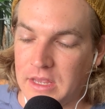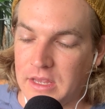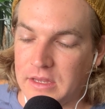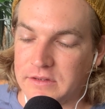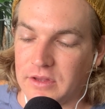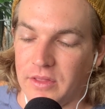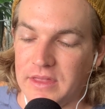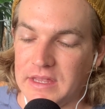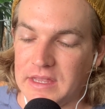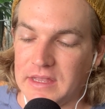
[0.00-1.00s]
So
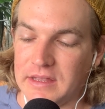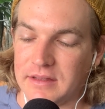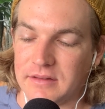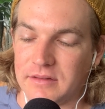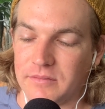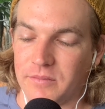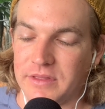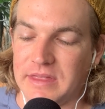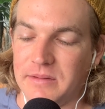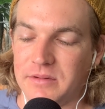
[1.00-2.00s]
what
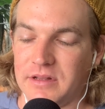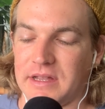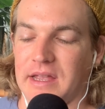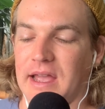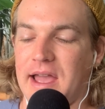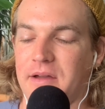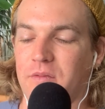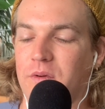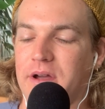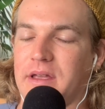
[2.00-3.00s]
they were looking at
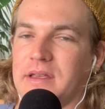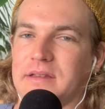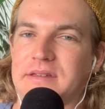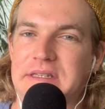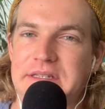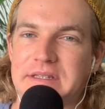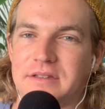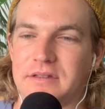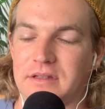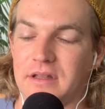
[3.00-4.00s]
was
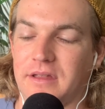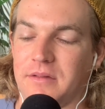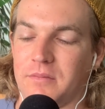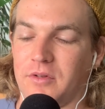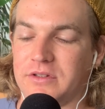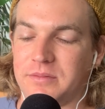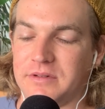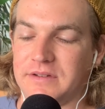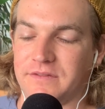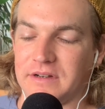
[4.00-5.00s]
multiple
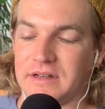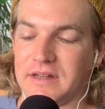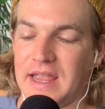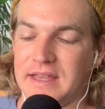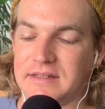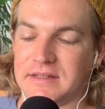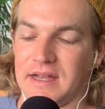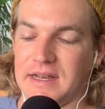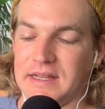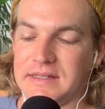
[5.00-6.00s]
different case
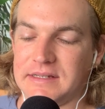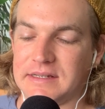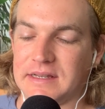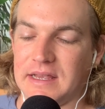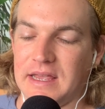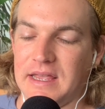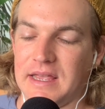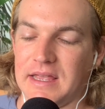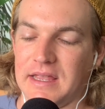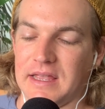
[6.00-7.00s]
studies
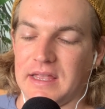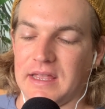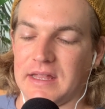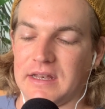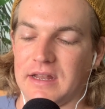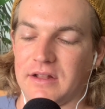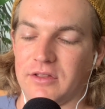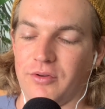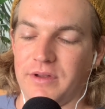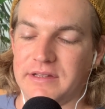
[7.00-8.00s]
in
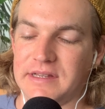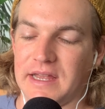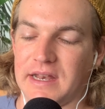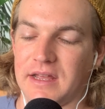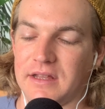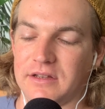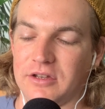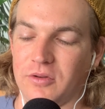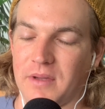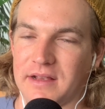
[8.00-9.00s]
Louisiana,
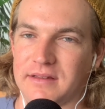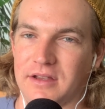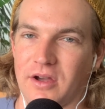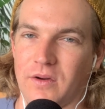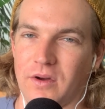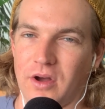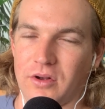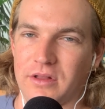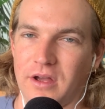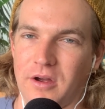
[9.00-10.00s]
New Mexico,
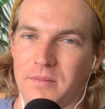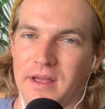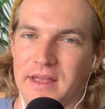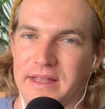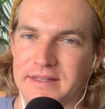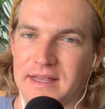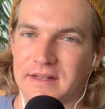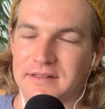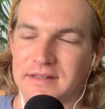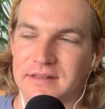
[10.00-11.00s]
Oklahoma, and
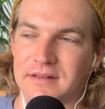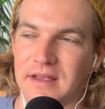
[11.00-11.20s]
Texas.